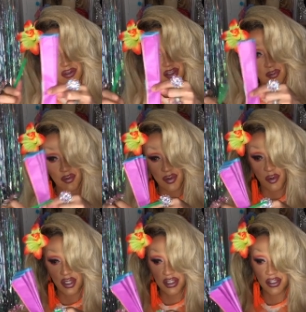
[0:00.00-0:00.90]
So what we
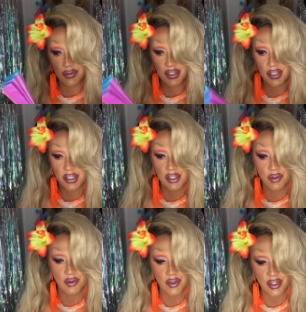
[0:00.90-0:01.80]
want to do is
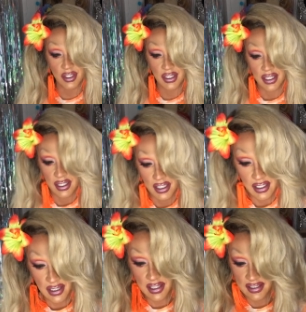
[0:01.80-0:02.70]
secure
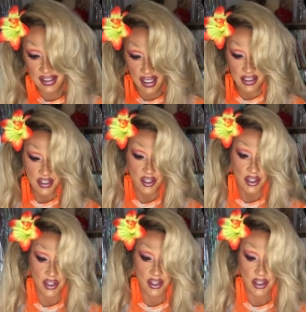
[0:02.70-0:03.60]
the
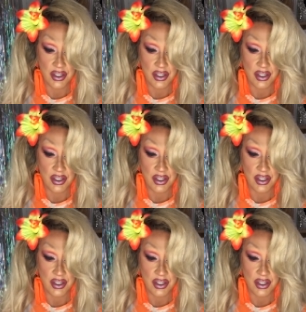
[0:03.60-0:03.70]
center